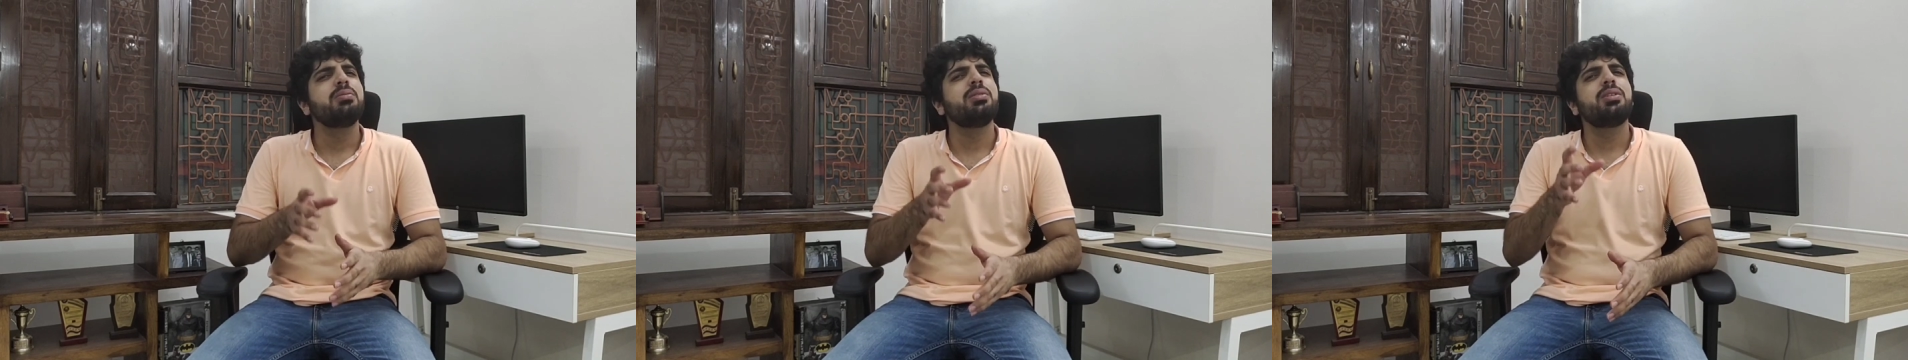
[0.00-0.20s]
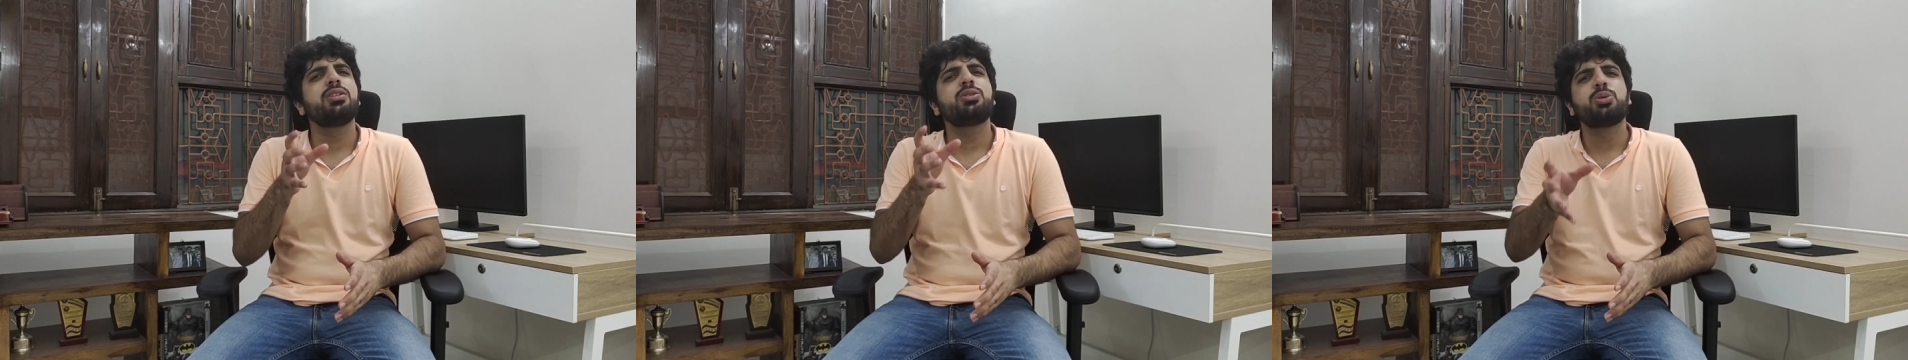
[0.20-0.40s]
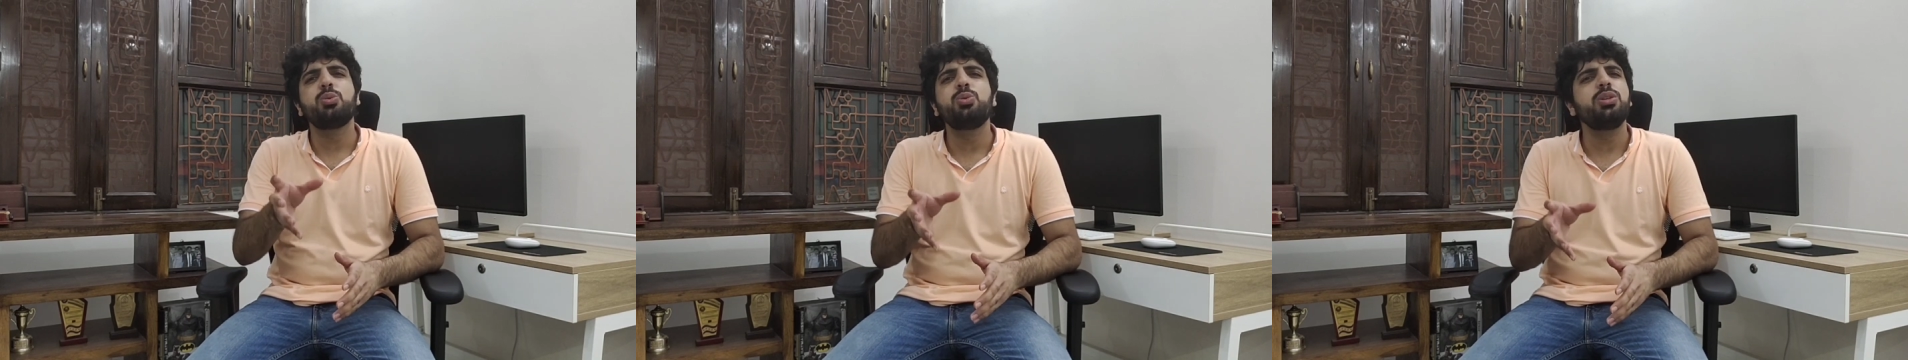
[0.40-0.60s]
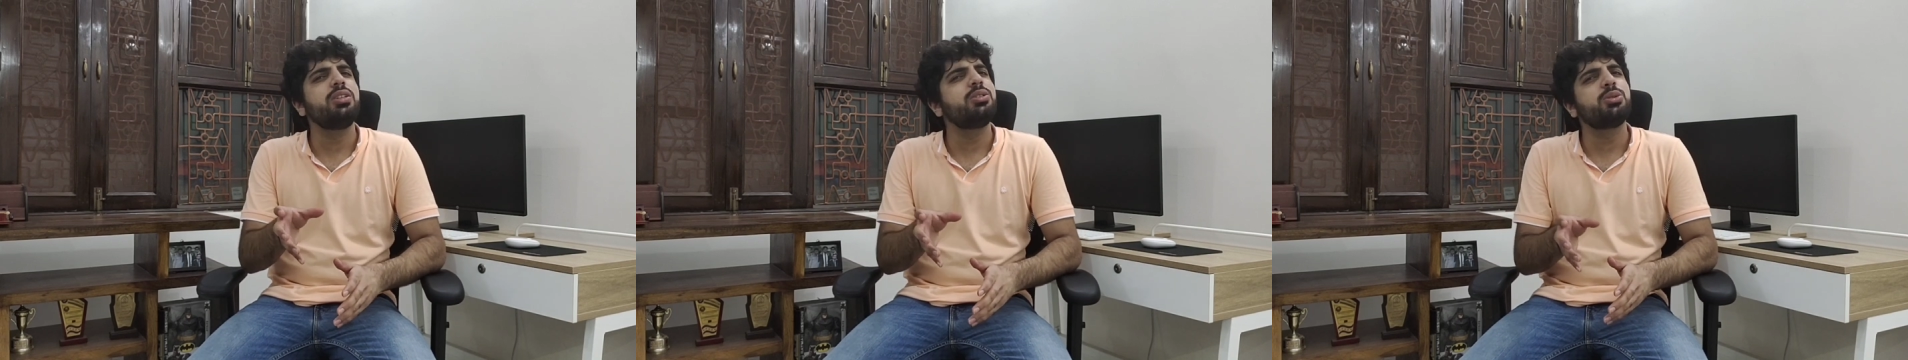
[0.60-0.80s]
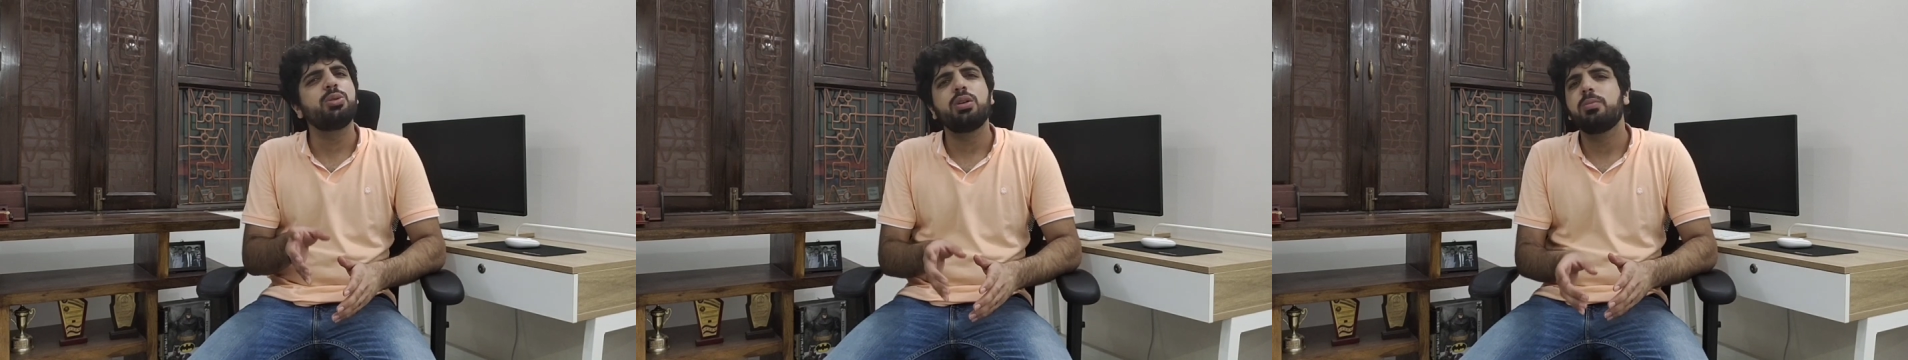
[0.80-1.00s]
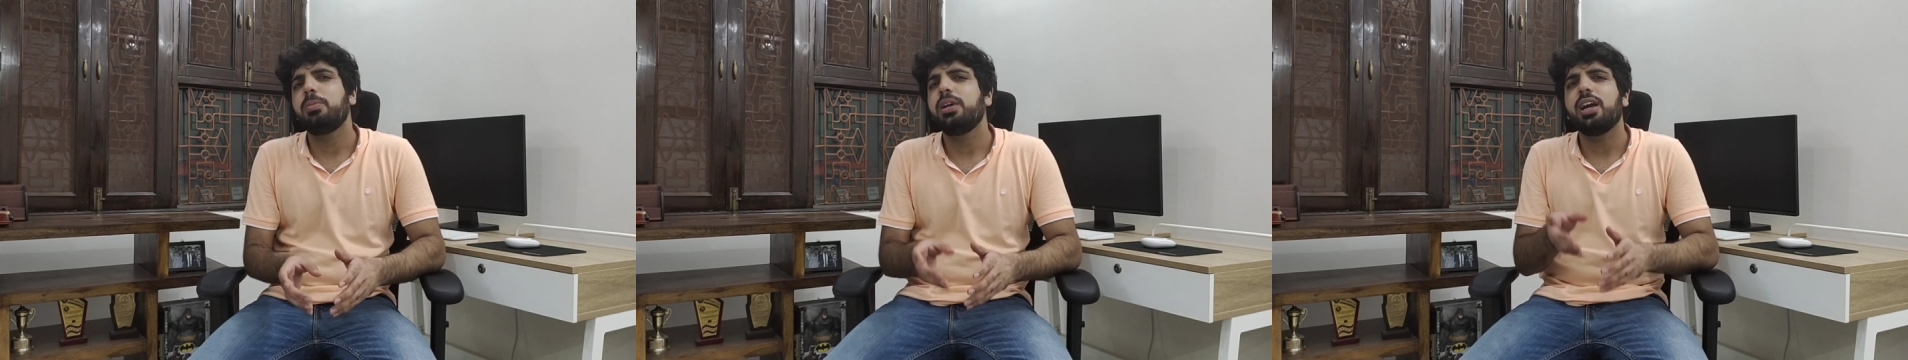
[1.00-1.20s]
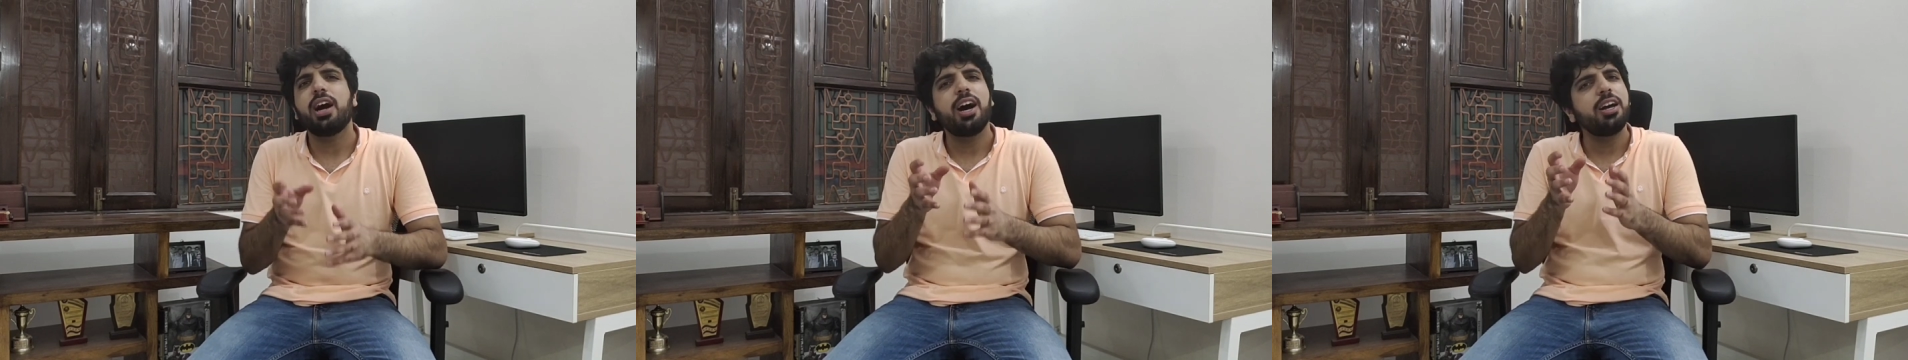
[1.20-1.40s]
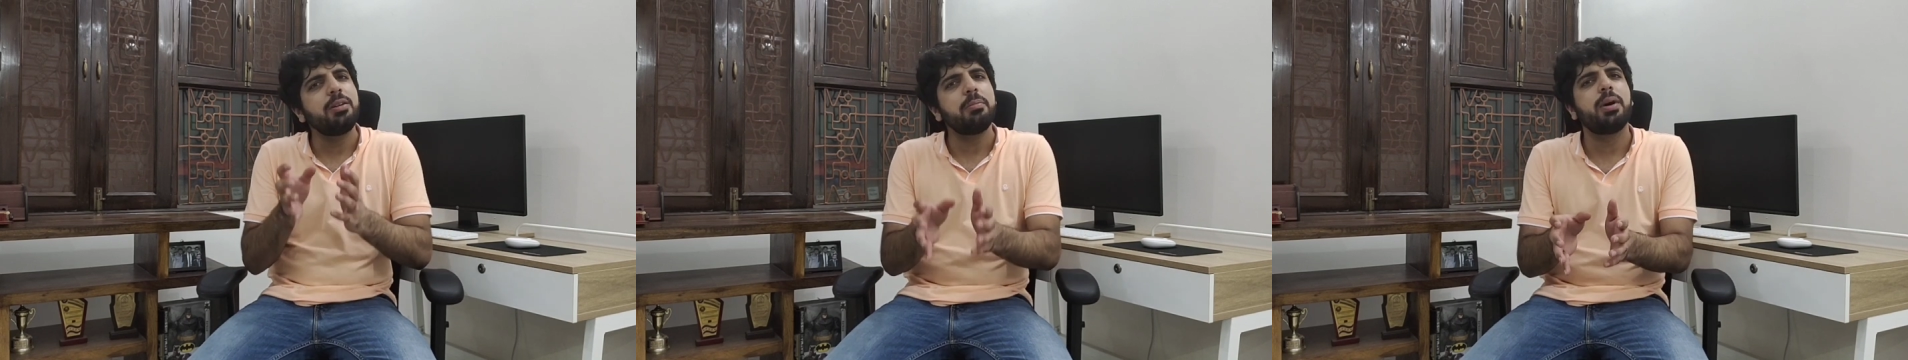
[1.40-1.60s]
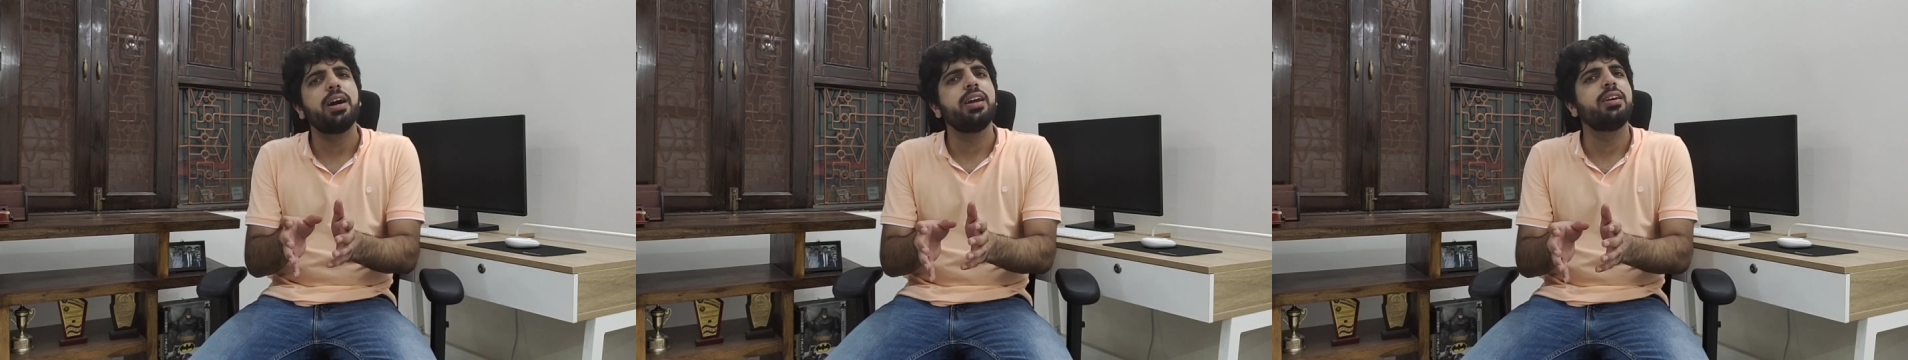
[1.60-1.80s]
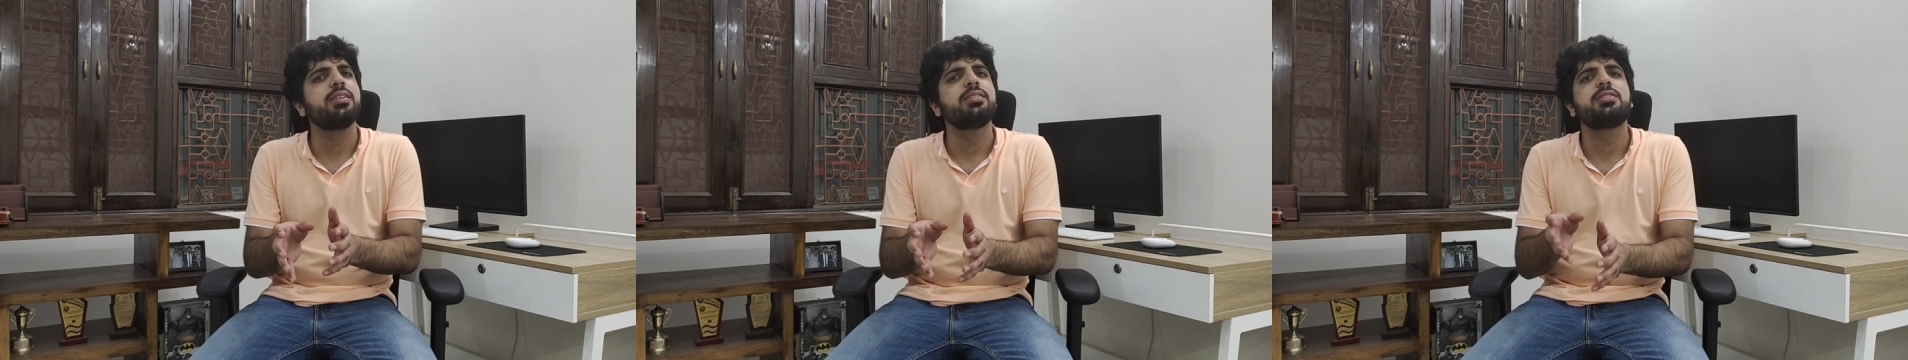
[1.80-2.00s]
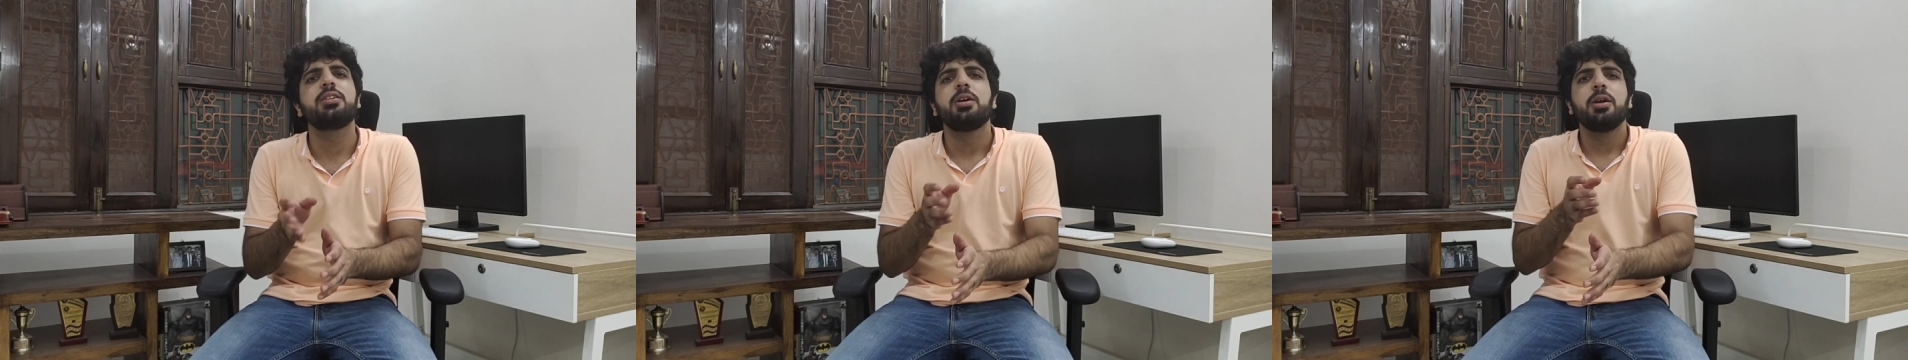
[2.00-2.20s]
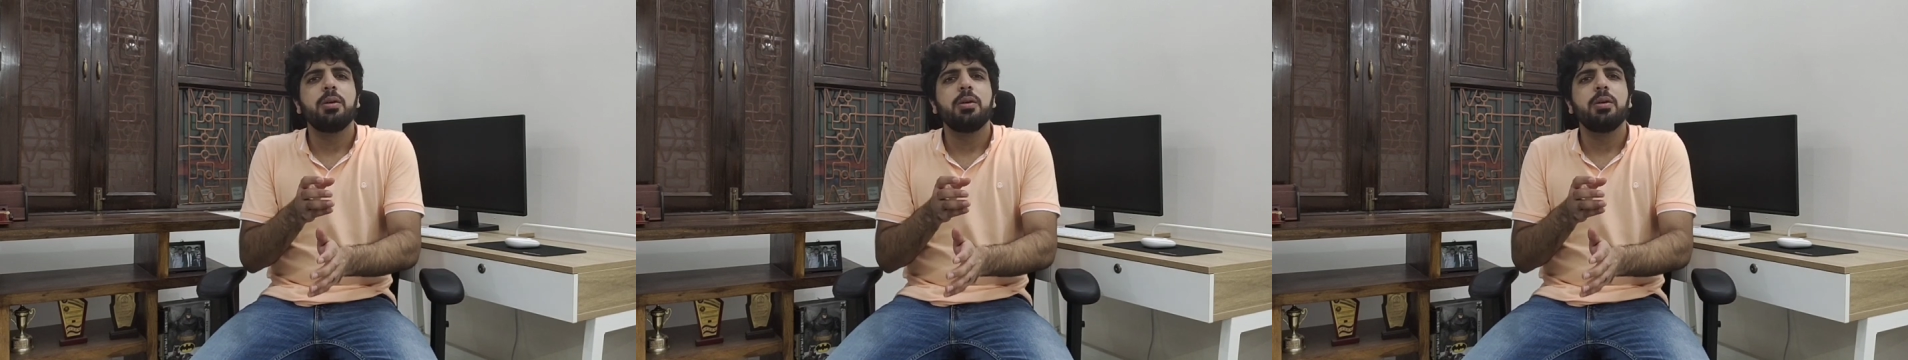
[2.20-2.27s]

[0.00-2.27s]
the student should be unbiased